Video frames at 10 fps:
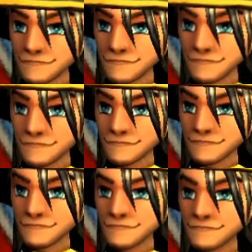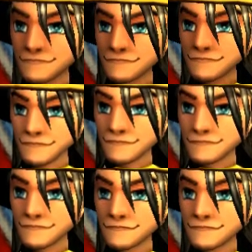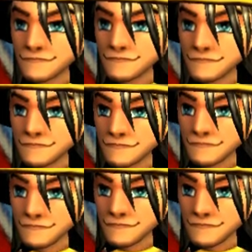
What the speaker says: No one is speaking in this clip.